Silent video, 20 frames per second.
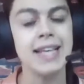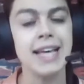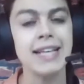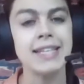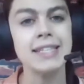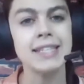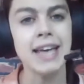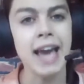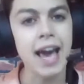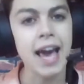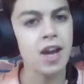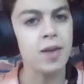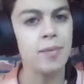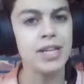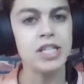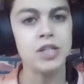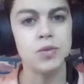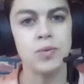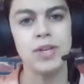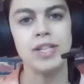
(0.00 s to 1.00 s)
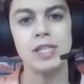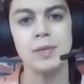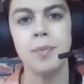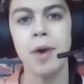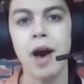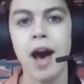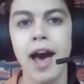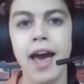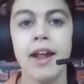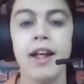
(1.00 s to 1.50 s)
That's kind of my sweet
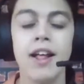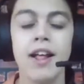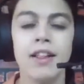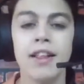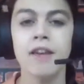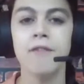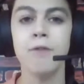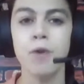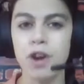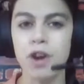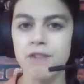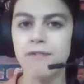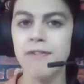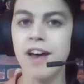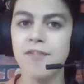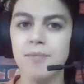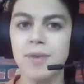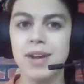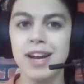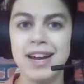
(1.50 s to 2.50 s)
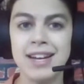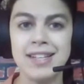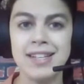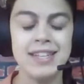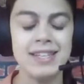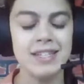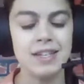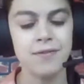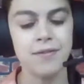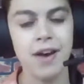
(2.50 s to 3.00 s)
spot. Like 45 minutes
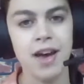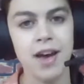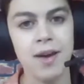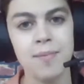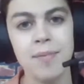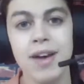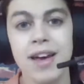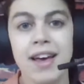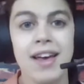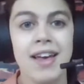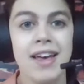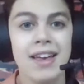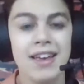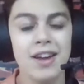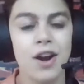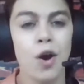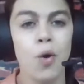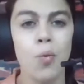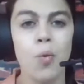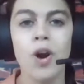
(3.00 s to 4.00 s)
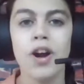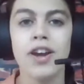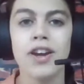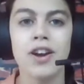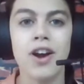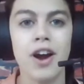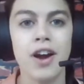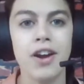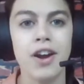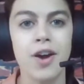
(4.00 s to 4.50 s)
is if I'm
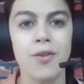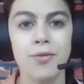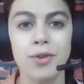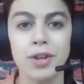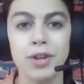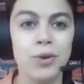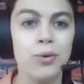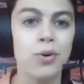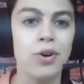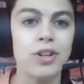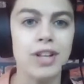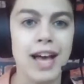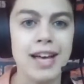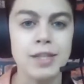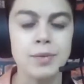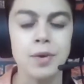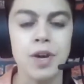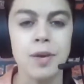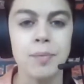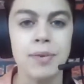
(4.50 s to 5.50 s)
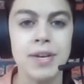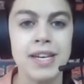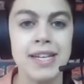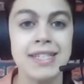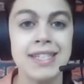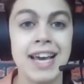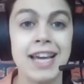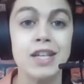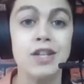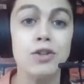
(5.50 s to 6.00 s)
working on a really cool glass blowing
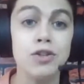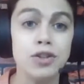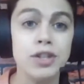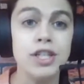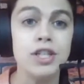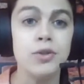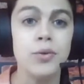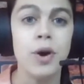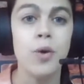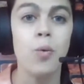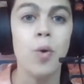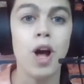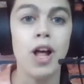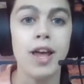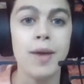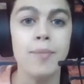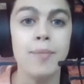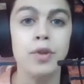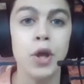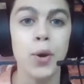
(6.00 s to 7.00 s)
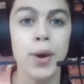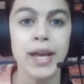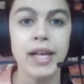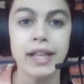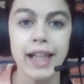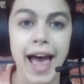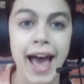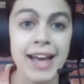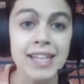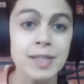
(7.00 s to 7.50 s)
piece. I usually do it while I'm blowing
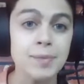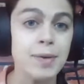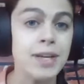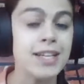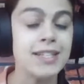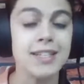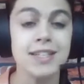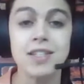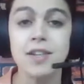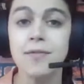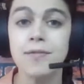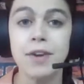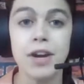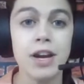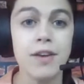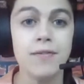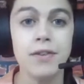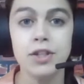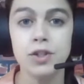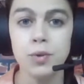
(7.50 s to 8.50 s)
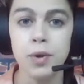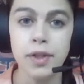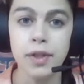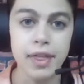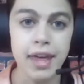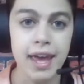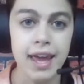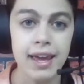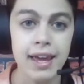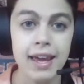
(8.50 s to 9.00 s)
glass because that's a very visual
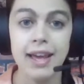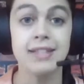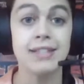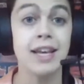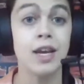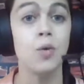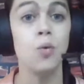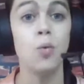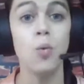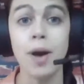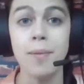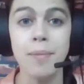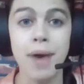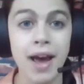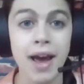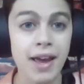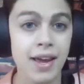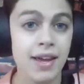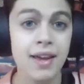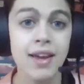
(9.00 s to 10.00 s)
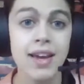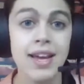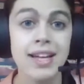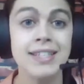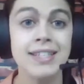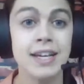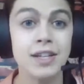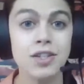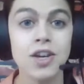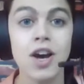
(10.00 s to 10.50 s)
thing. It's like what my
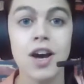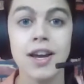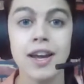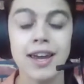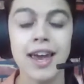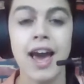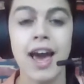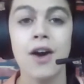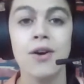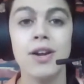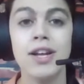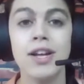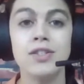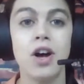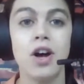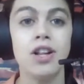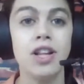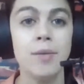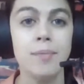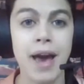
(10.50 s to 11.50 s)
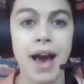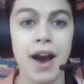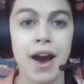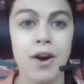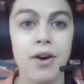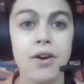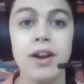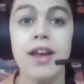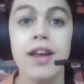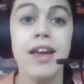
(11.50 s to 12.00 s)
TikTok account is all
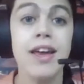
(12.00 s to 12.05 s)
about.